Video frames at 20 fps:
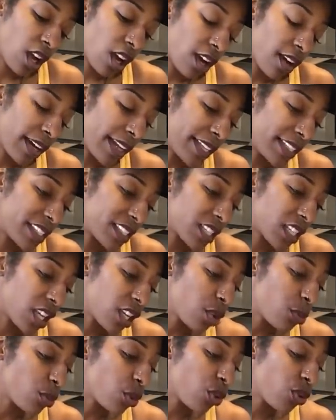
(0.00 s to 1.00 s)
All right,
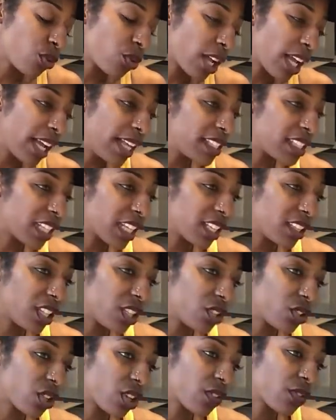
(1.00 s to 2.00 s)
Sun, Moon, Rising in the
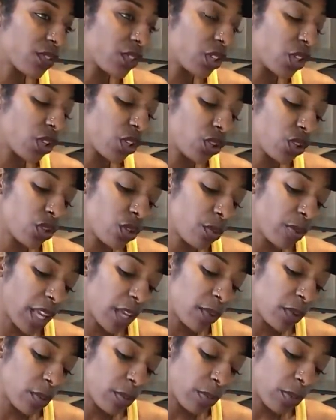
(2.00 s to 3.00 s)
North Node,
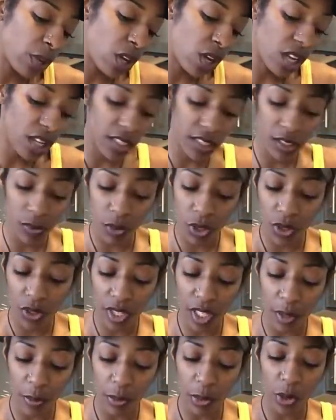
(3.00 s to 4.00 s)
Baby Boss. What are
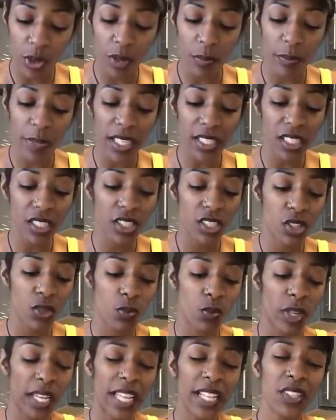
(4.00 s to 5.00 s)
the important messages?
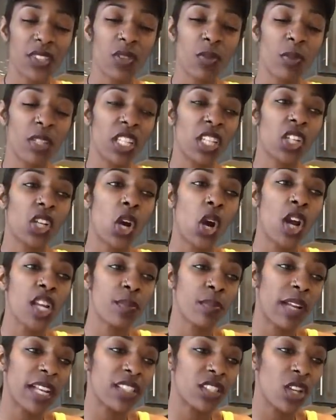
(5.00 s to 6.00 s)
Way too many cards,
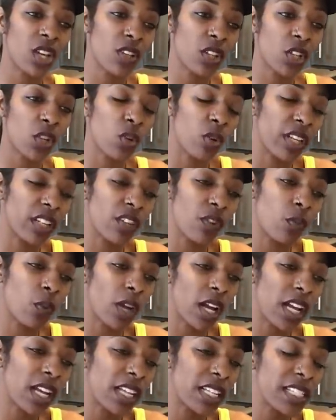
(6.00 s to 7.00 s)
but I saw the Queen of
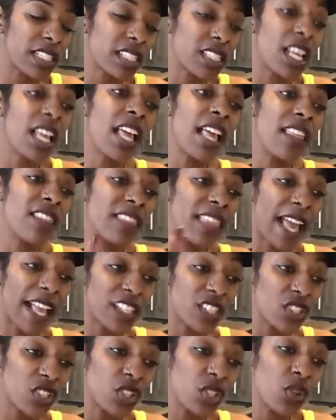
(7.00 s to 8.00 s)
Wands.
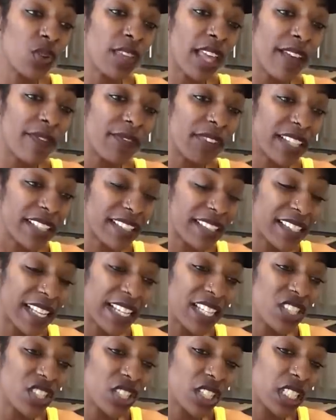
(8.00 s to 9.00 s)
That's you, that
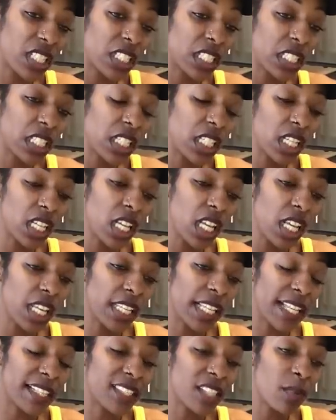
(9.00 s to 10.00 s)
fixation.
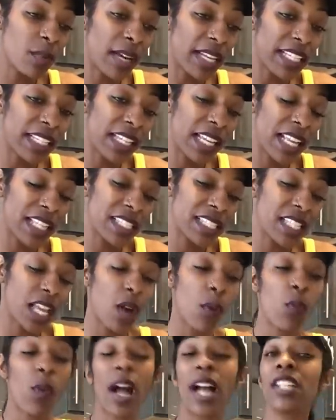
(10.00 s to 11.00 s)
Yes, somebody can't
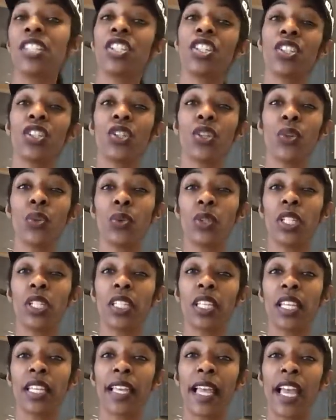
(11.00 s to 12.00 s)
stop watching you,
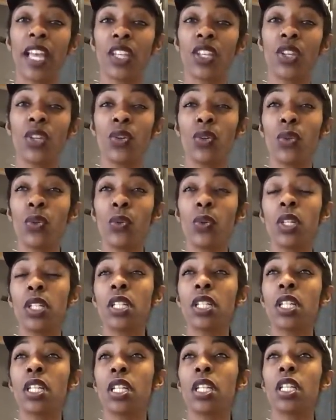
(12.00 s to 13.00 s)
looking at you
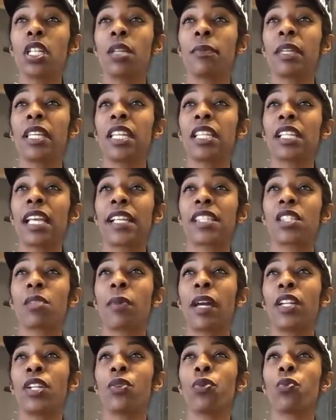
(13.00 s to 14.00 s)
getting like
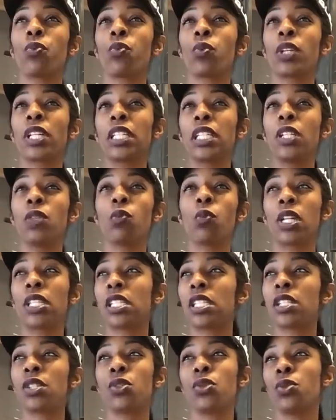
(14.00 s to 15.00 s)
somebody really
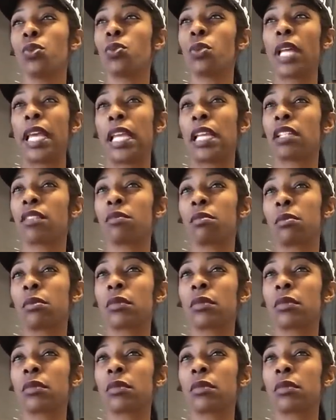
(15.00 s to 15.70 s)
wants to like